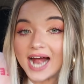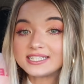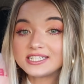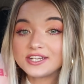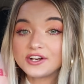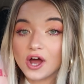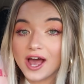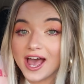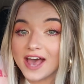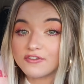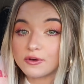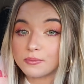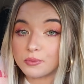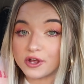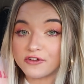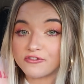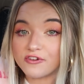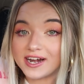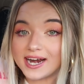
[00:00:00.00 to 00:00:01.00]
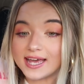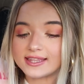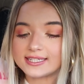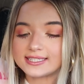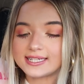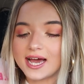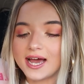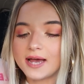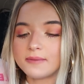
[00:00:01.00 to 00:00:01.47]
I did not have a boyfriend at
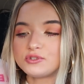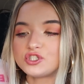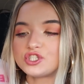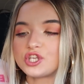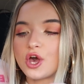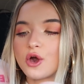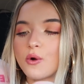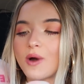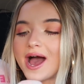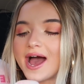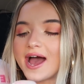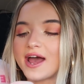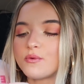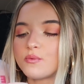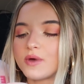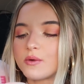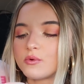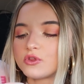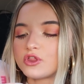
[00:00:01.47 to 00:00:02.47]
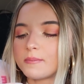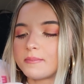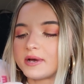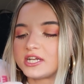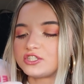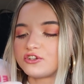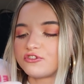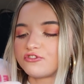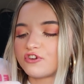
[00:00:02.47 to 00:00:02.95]
the time, so I went with a
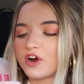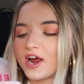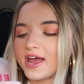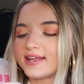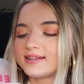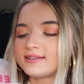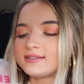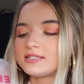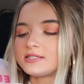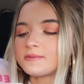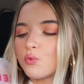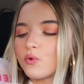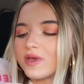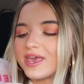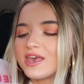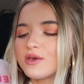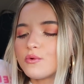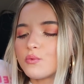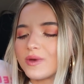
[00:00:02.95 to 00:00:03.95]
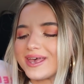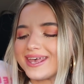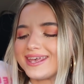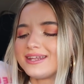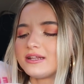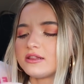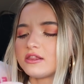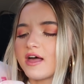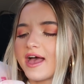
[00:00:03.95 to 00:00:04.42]
bunch of friends. We
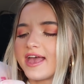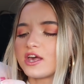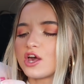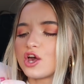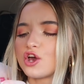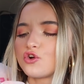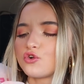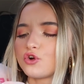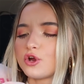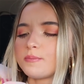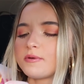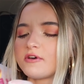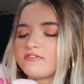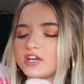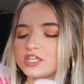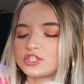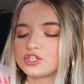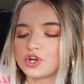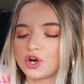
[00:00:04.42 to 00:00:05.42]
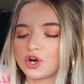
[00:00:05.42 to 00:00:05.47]
went like a group of us